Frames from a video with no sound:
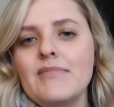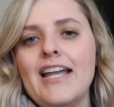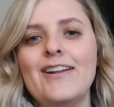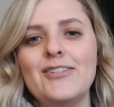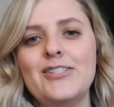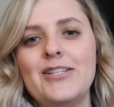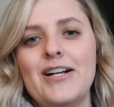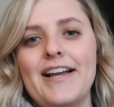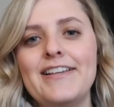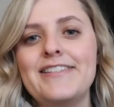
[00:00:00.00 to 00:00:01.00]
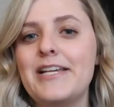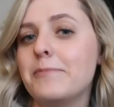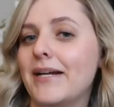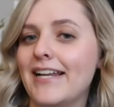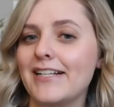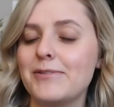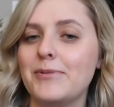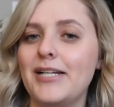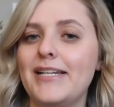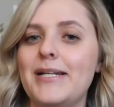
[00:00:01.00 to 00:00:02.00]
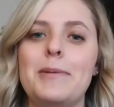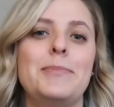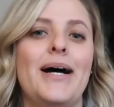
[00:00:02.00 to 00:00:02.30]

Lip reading: And I'll see you guys in my next one.